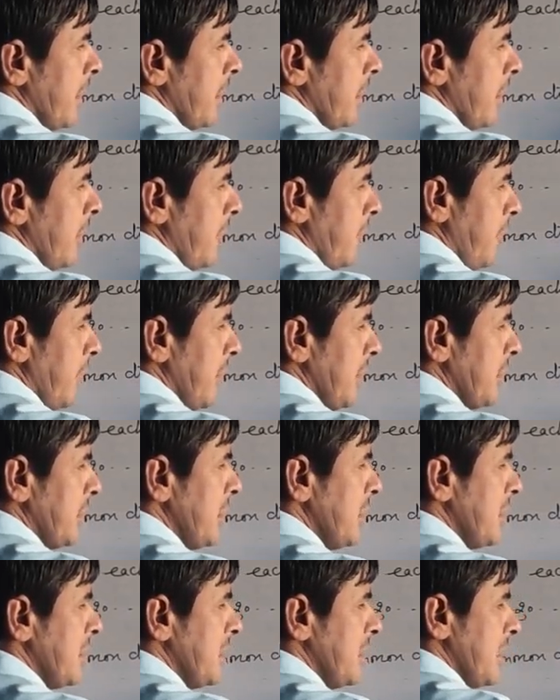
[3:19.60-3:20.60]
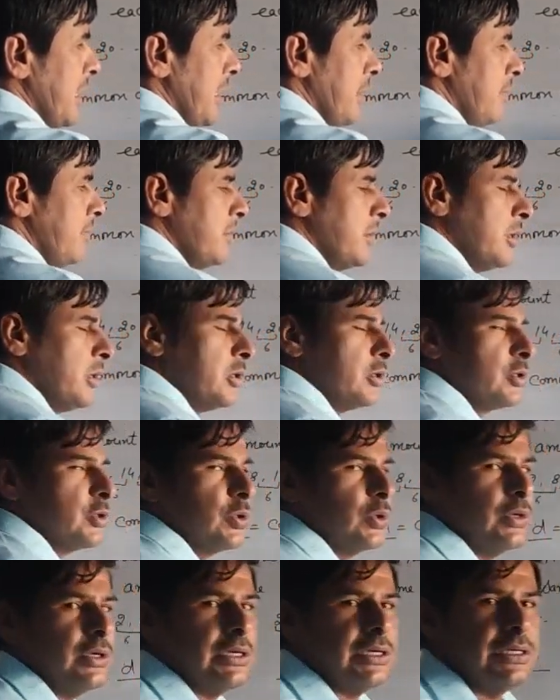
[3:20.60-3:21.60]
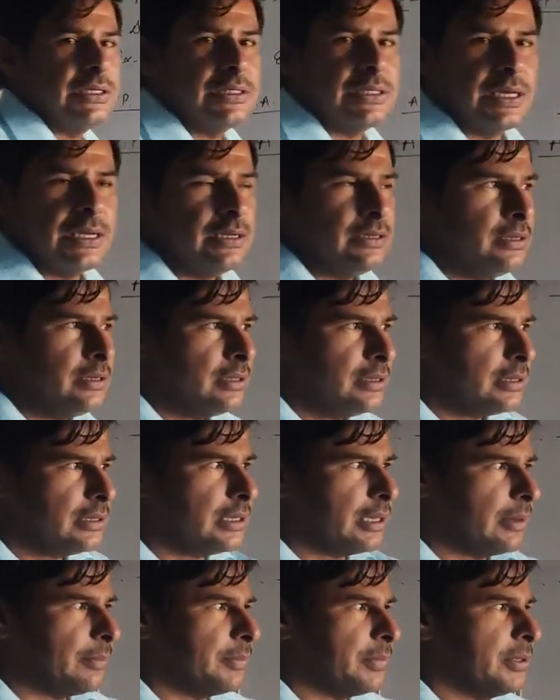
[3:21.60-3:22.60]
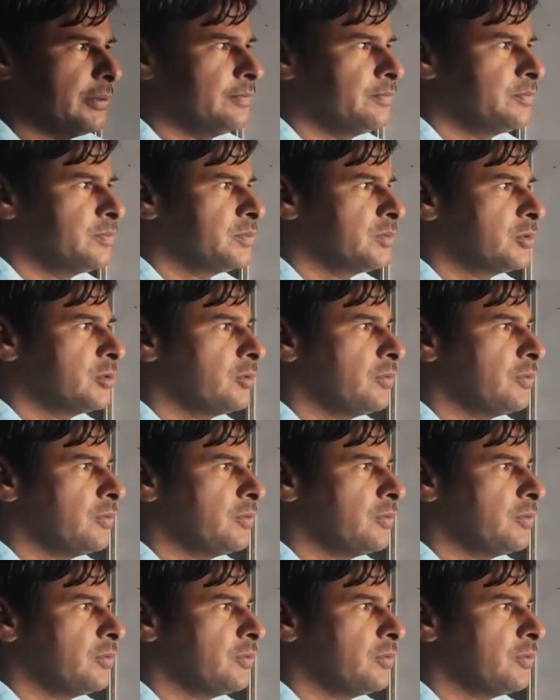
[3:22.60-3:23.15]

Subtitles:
Difference is same. So it is an AP.